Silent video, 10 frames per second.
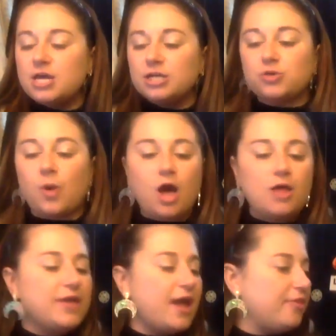So all
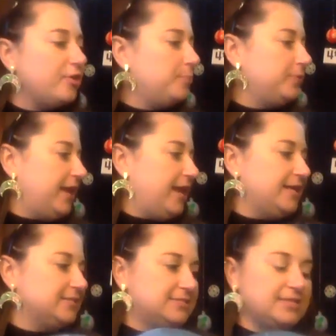the other
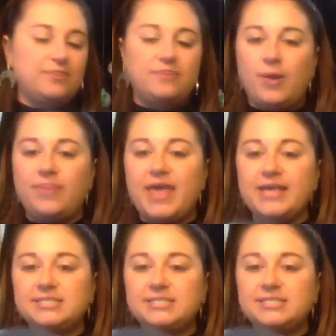planets, when they